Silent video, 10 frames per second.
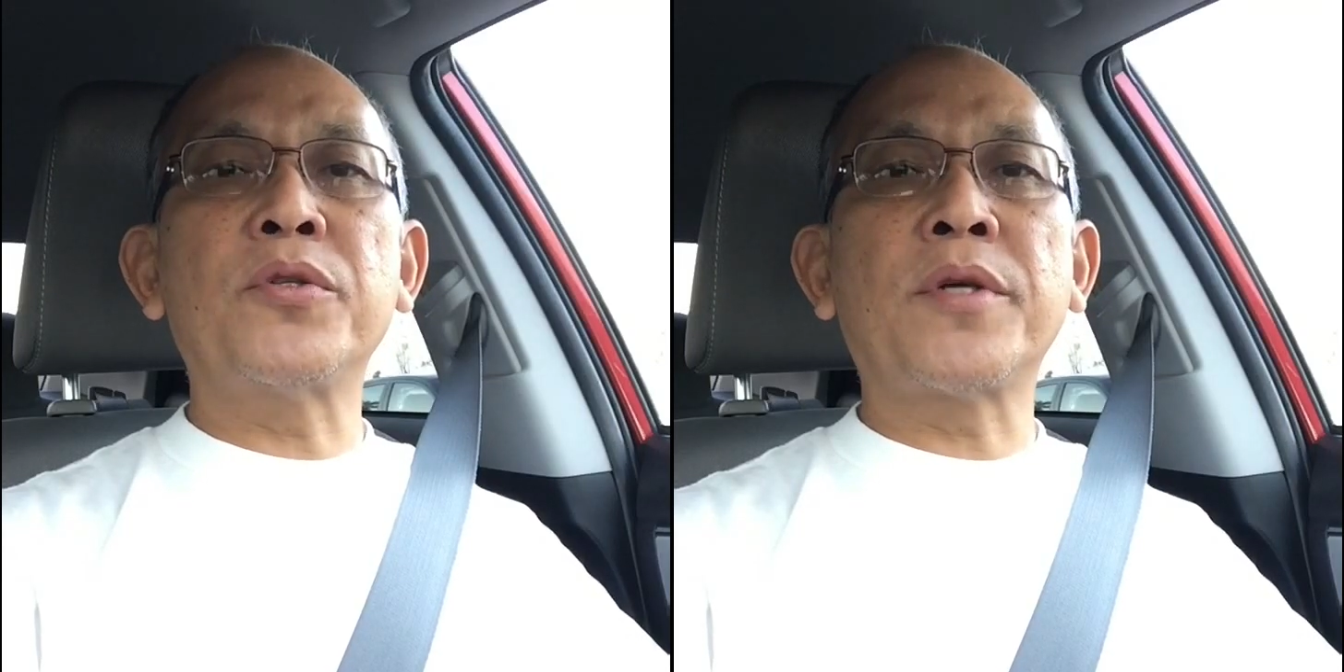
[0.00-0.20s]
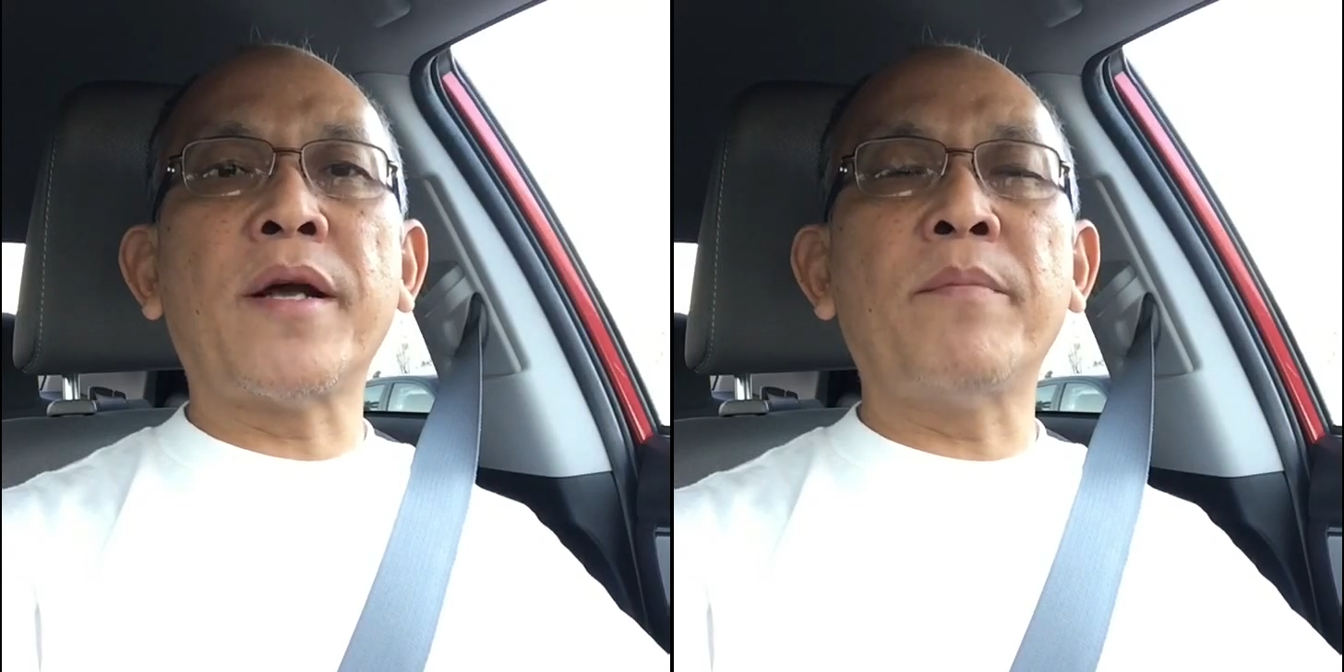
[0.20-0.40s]

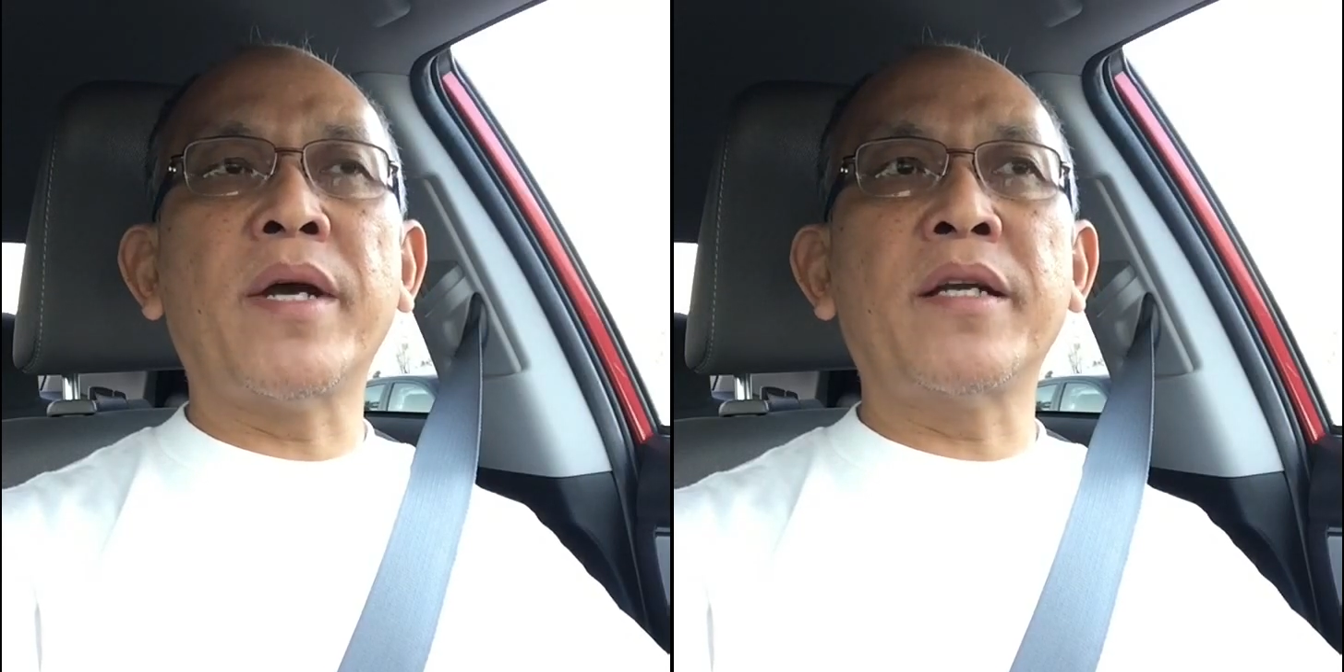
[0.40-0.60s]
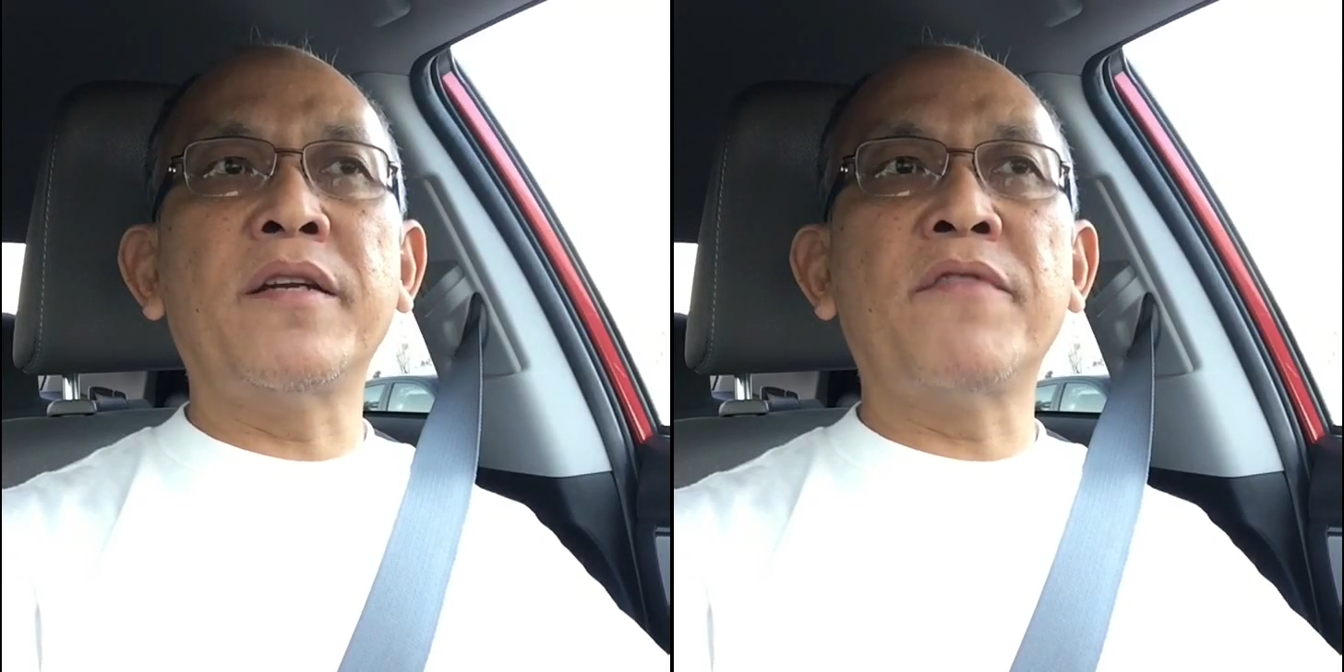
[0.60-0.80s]
to come
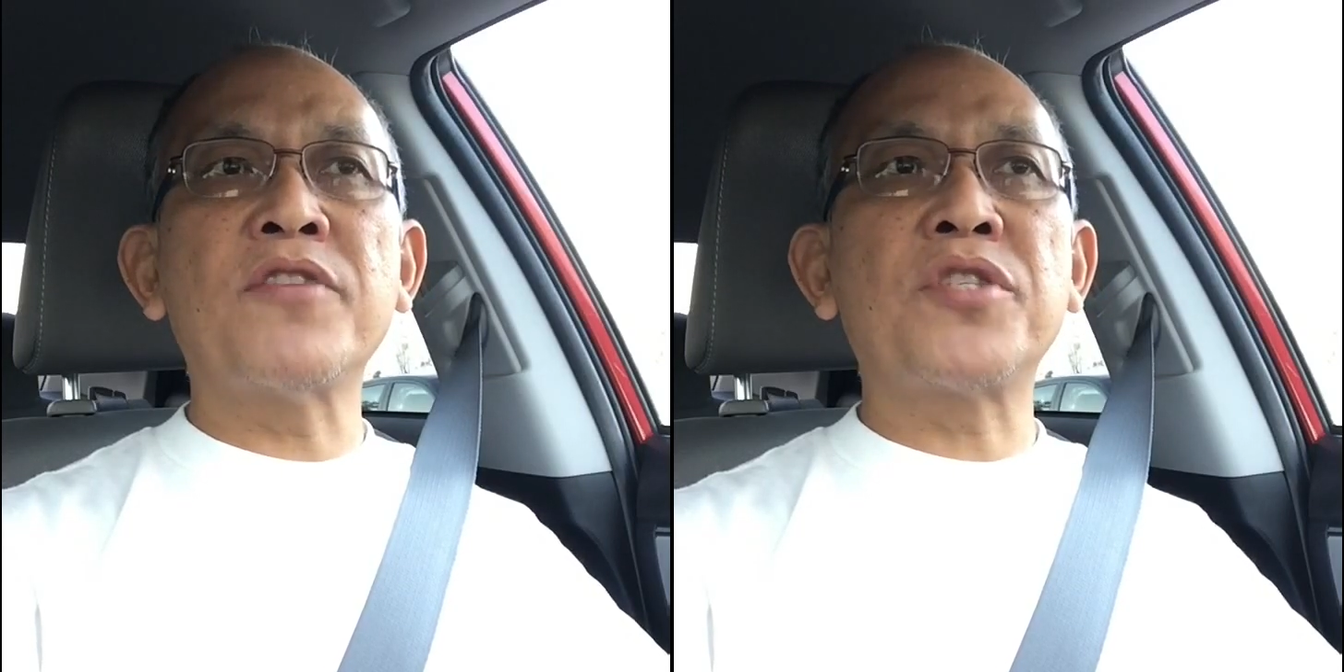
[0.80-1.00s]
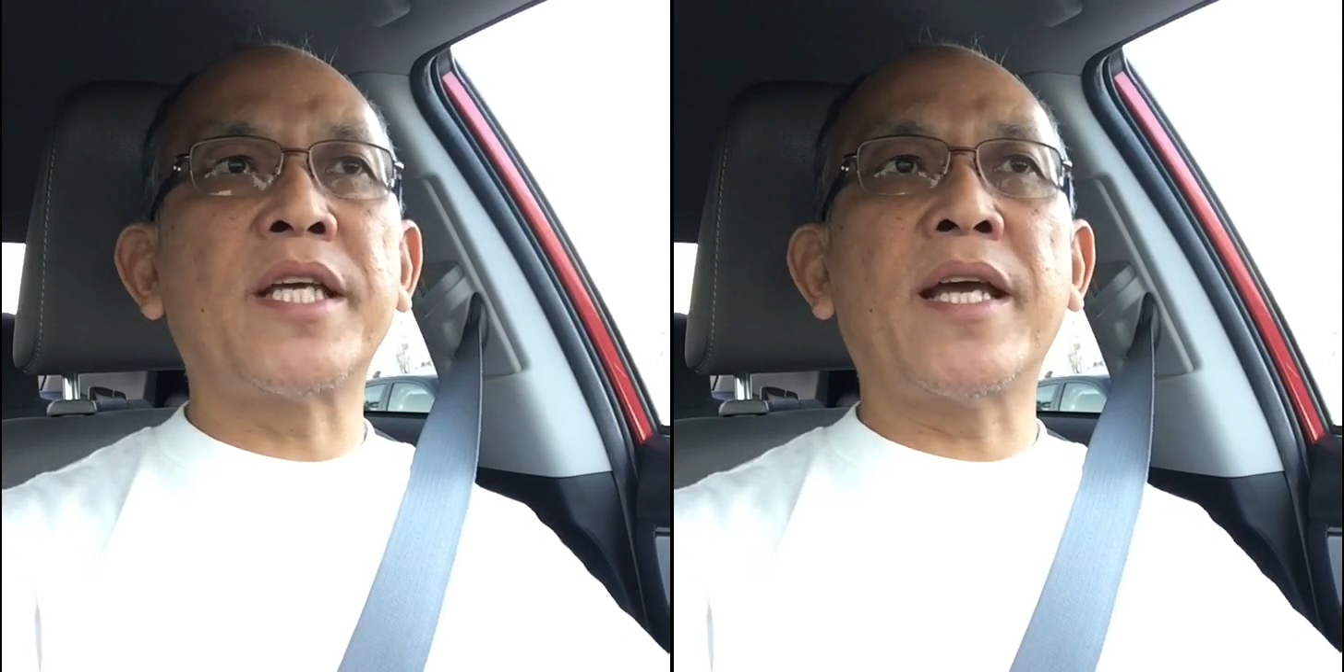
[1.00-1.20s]
and
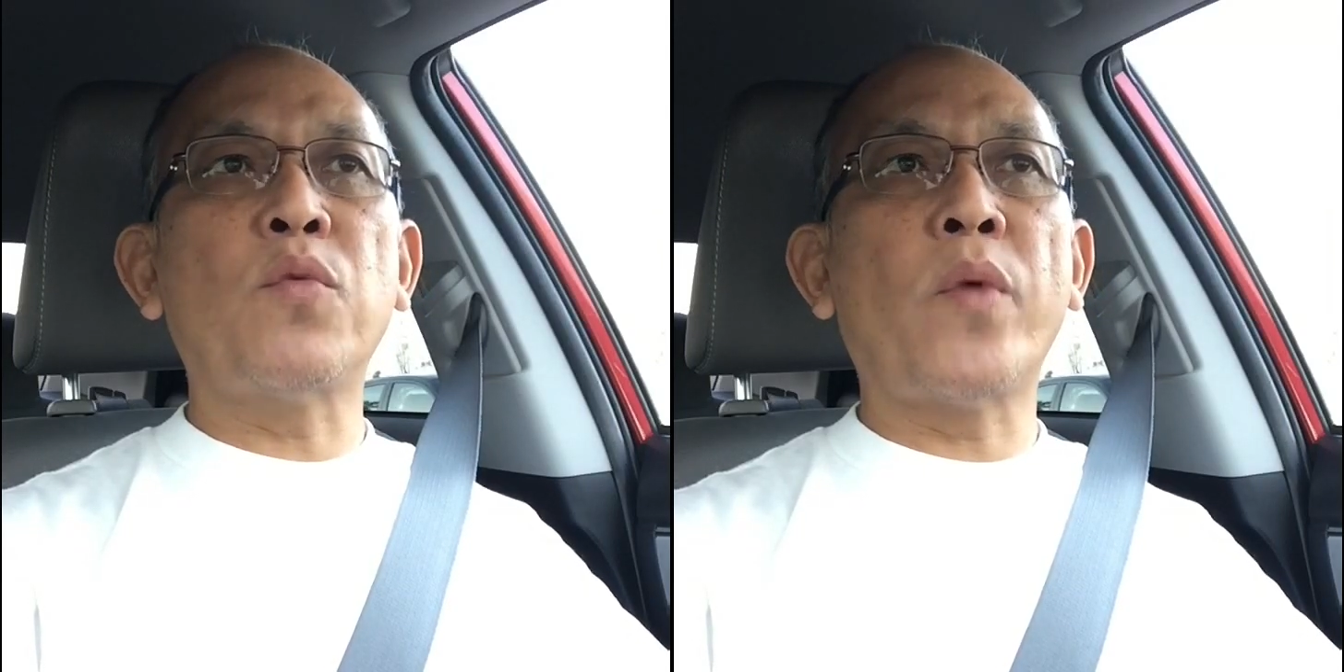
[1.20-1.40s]
investigate